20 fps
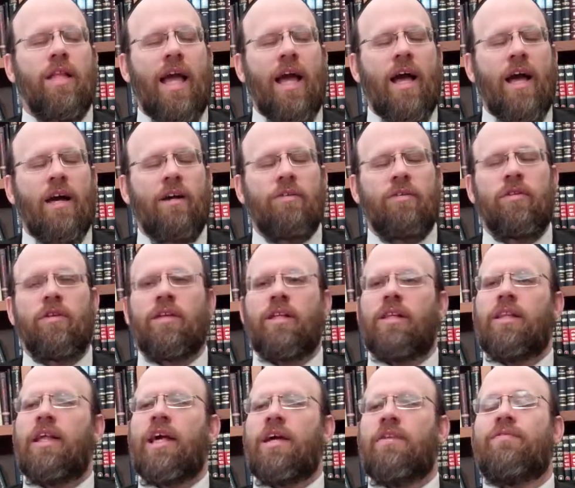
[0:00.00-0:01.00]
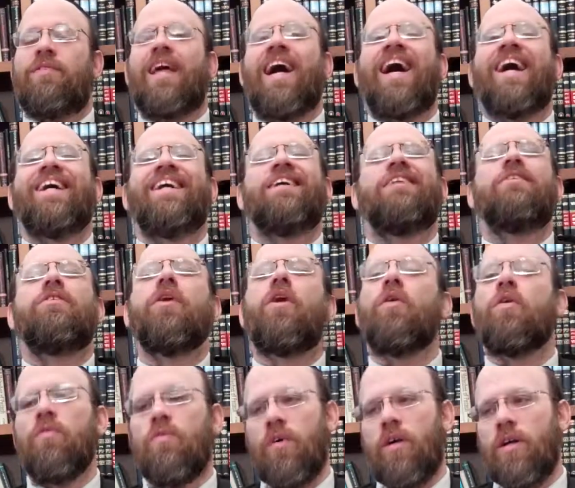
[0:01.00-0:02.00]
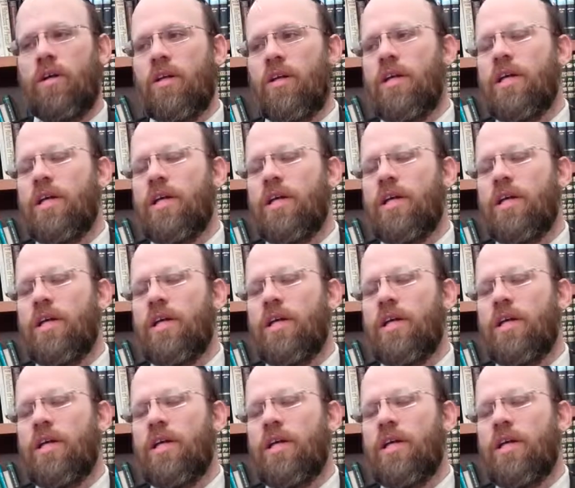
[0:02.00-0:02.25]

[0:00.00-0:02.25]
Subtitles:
outlook in life, ayin tova,